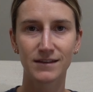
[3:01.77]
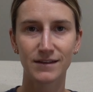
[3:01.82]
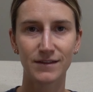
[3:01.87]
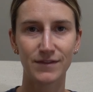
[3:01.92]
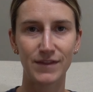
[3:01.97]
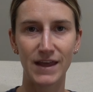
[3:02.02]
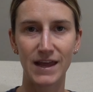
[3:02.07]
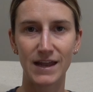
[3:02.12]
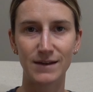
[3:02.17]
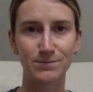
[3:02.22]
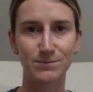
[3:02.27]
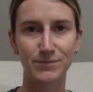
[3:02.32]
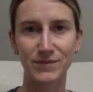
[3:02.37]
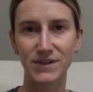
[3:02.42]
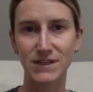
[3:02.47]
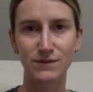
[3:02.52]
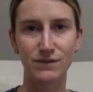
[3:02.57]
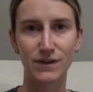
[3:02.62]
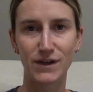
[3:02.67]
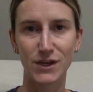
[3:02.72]
then
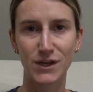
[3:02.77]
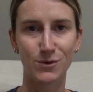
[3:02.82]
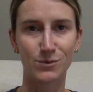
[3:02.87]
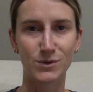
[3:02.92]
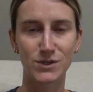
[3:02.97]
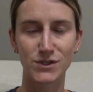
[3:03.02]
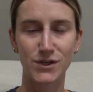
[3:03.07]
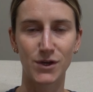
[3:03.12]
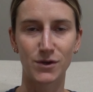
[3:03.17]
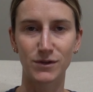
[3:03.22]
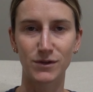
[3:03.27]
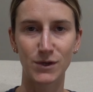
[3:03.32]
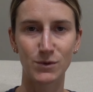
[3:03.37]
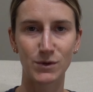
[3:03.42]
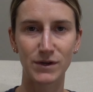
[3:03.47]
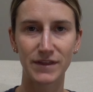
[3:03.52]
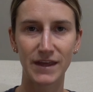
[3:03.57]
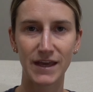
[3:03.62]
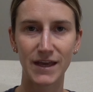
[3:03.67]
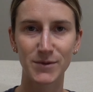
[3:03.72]
this video was totally
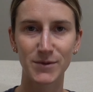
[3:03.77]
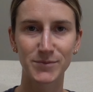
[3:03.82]
worth it.